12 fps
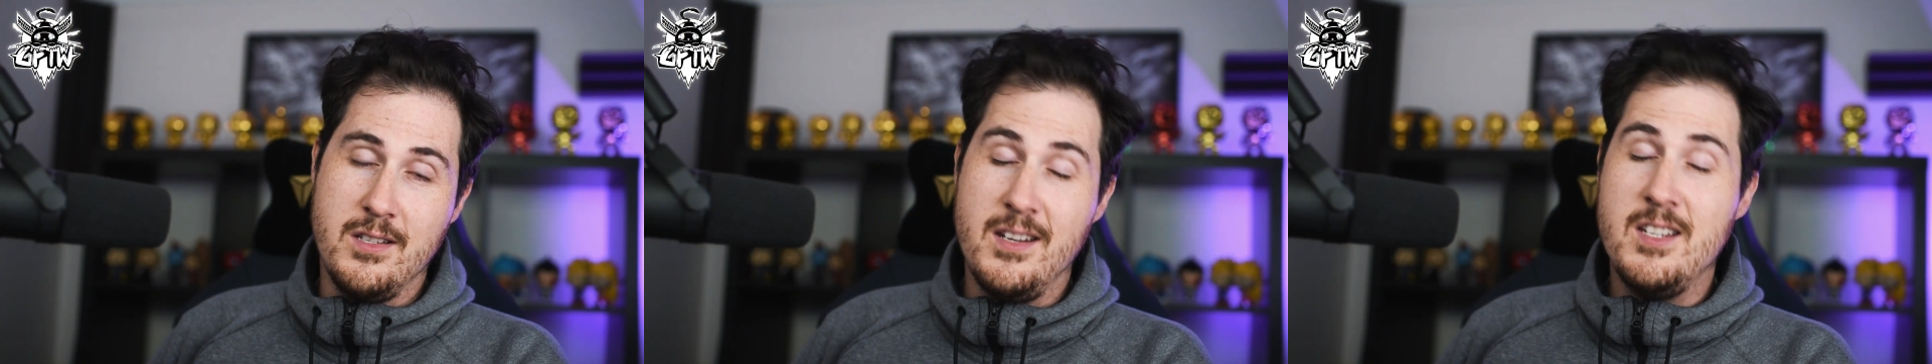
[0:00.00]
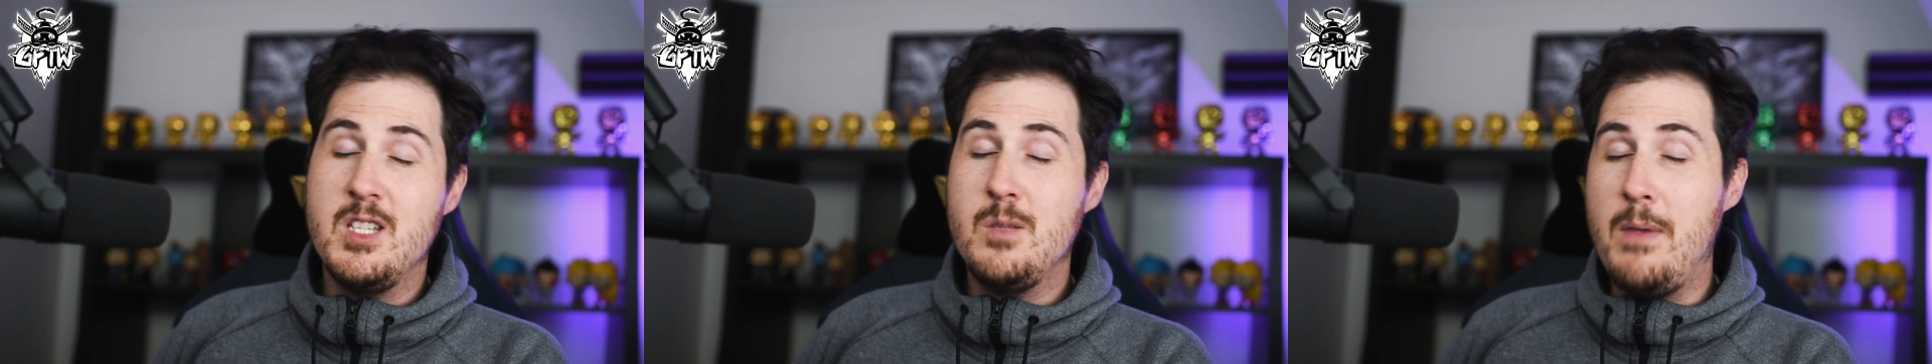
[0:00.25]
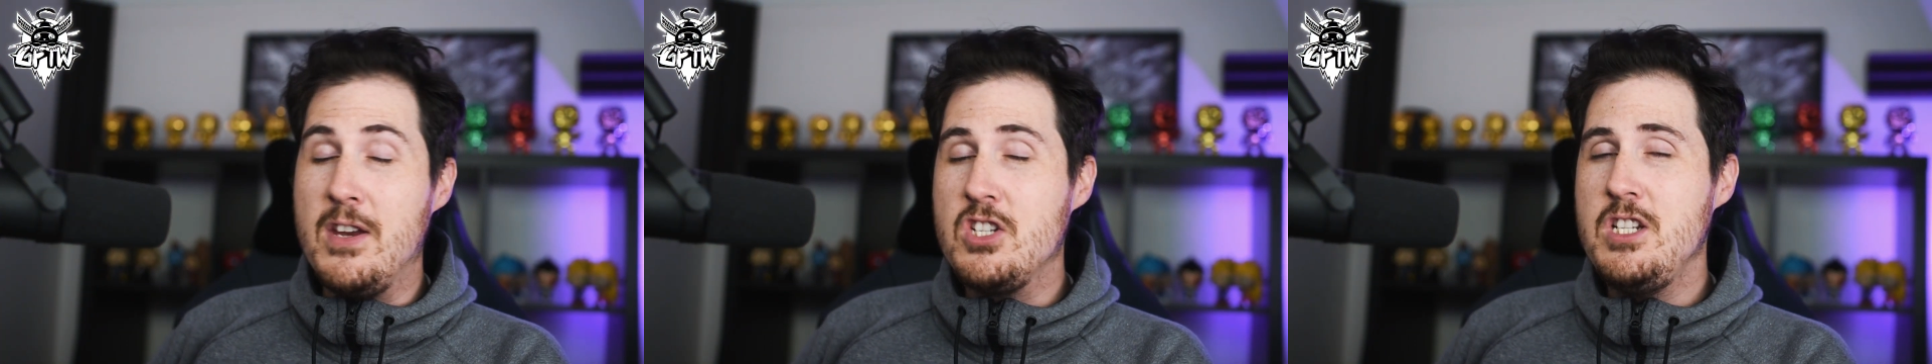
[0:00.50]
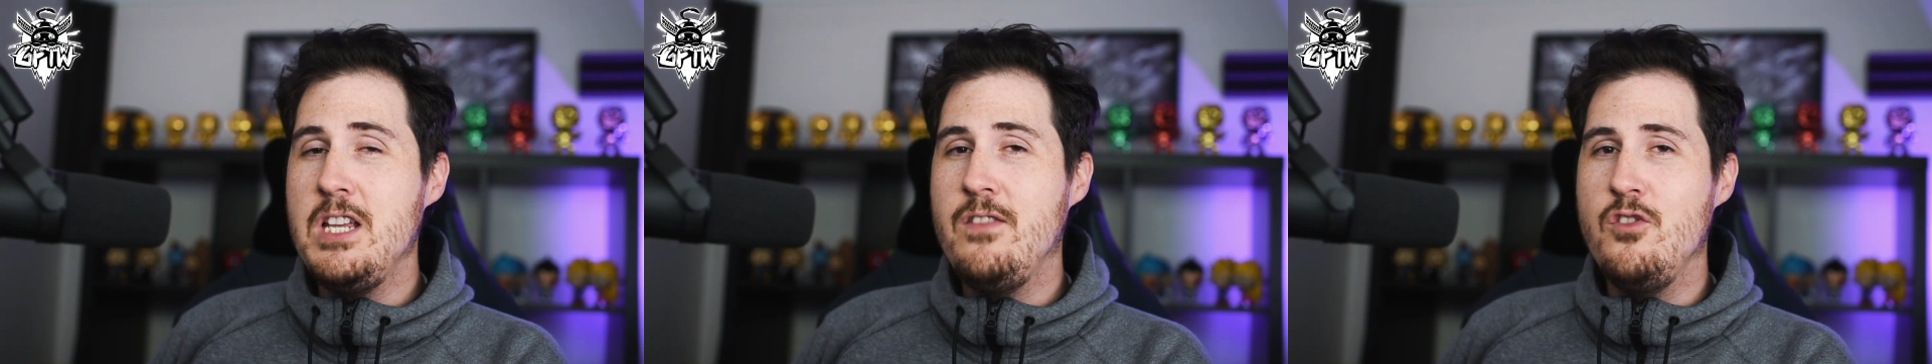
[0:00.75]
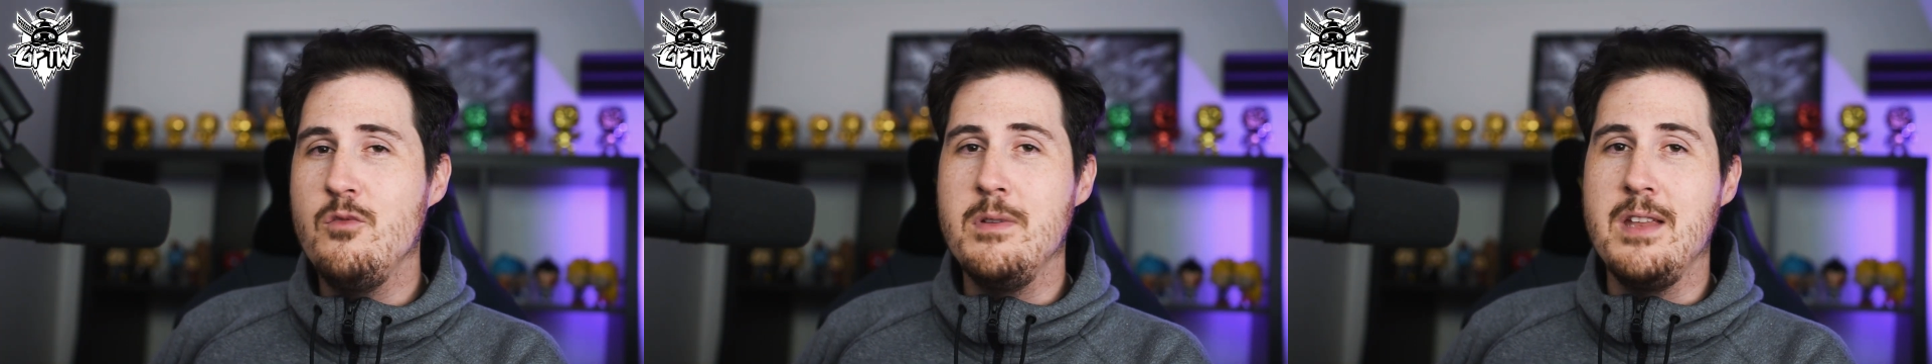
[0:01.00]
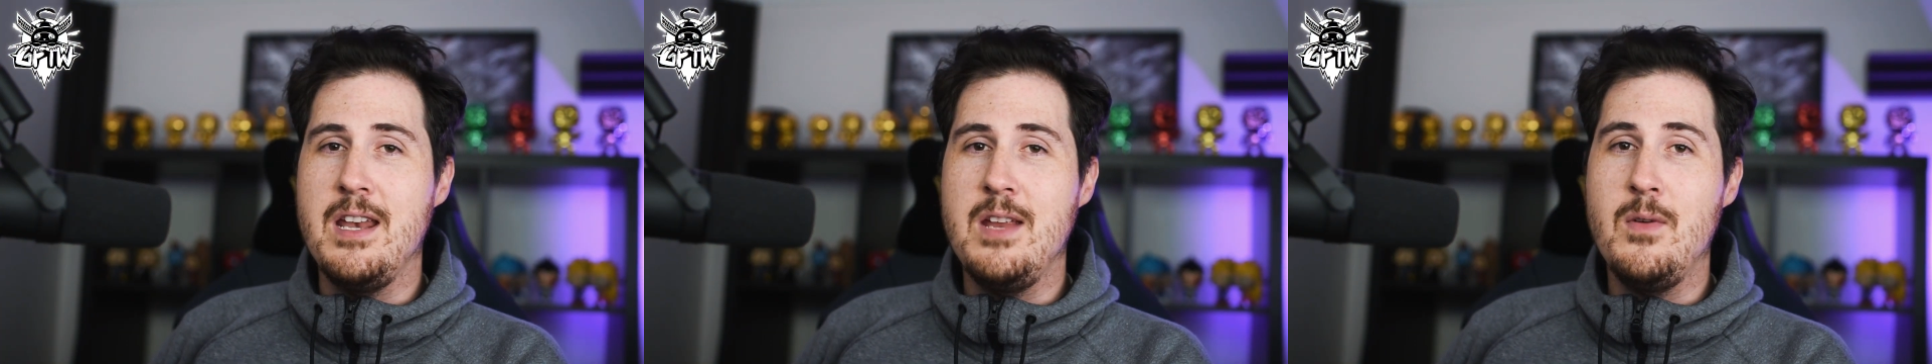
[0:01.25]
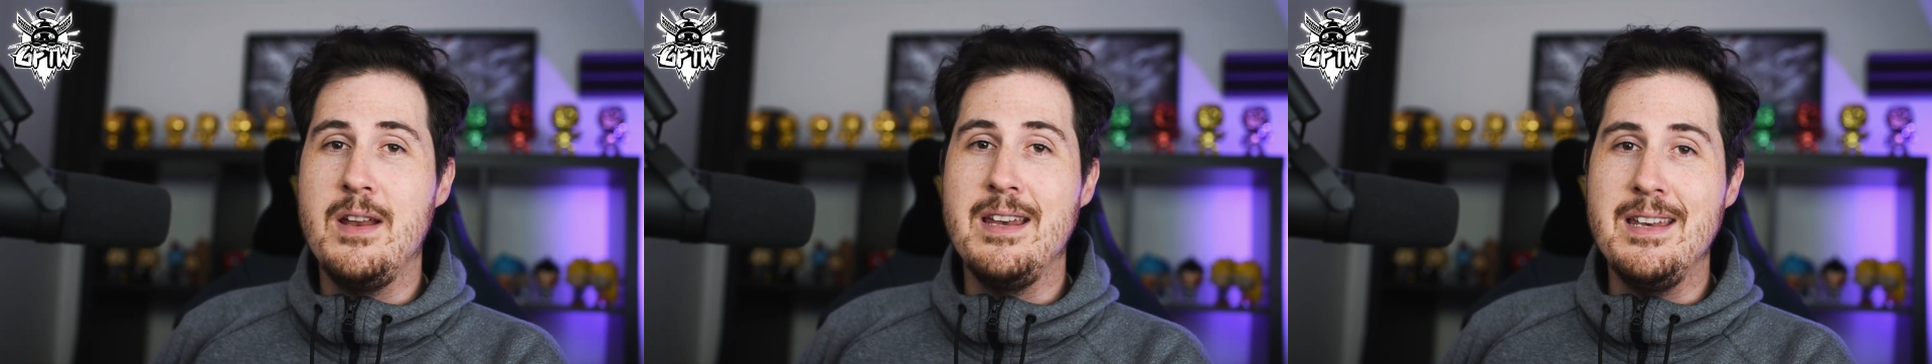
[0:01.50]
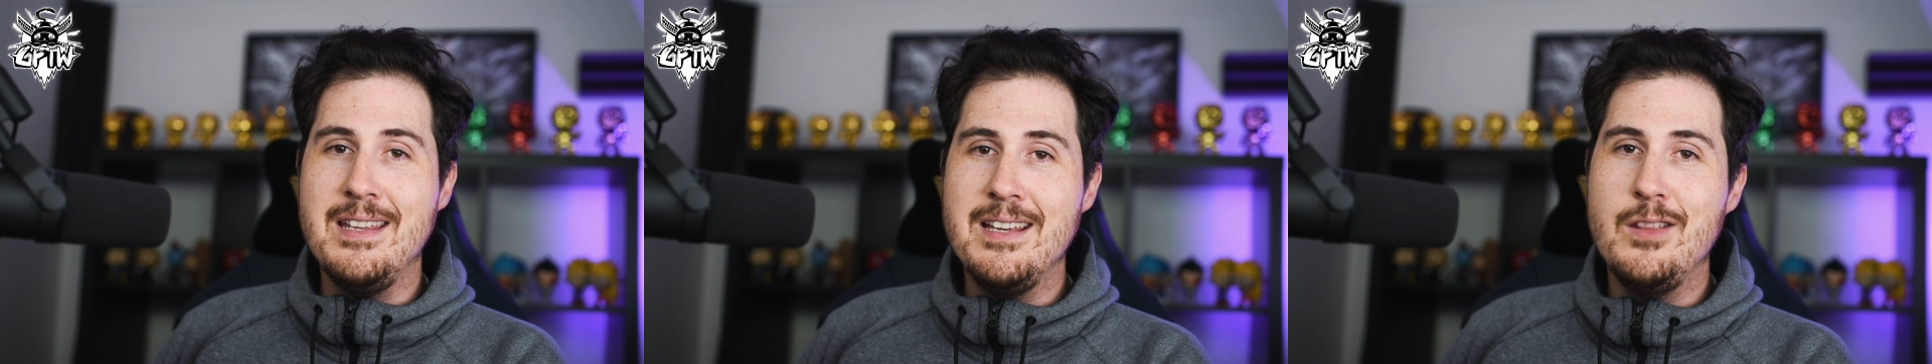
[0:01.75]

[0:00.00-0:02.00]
and especially if you've been anywhere near